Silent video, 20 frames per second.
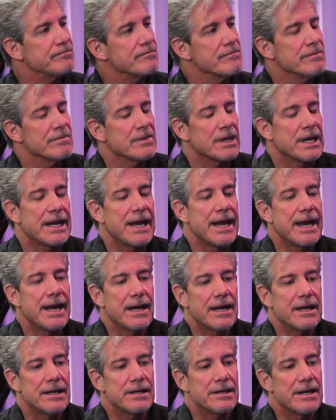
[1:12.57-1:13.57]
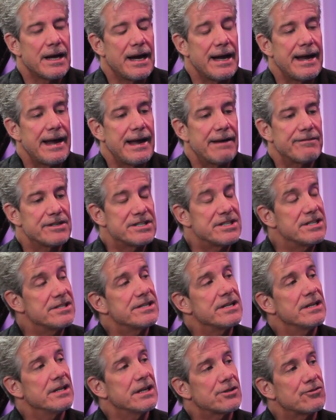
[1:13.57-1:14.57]
mm-hmm. and I have the T
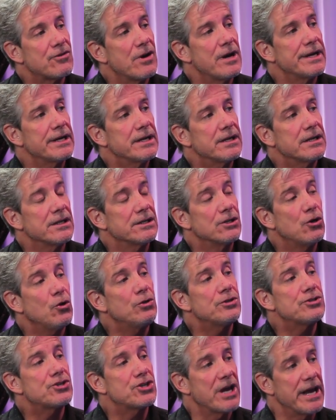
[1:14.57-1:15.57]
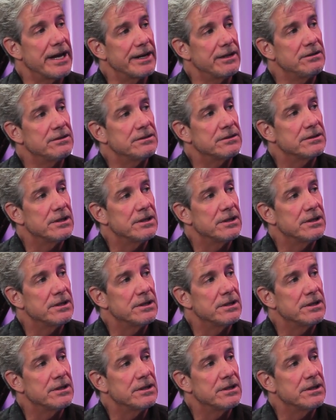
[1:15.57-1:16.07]
C Electronic Gold Channel